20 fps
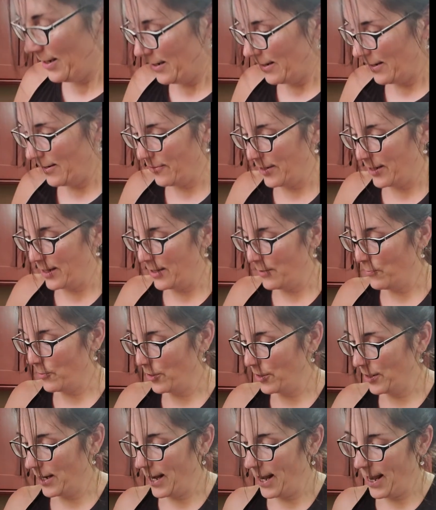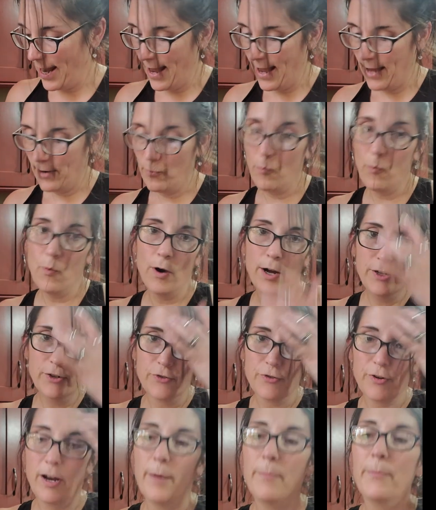All right, and we're going to add 1
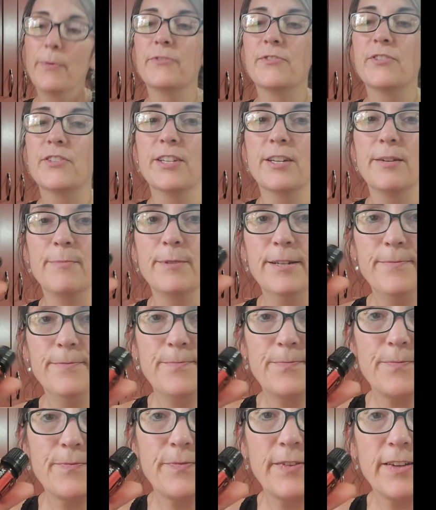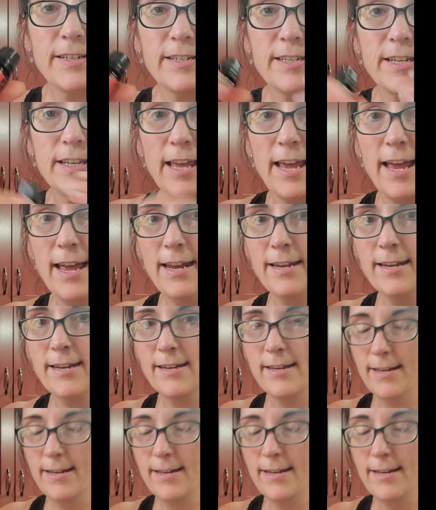drop of cinnamon to that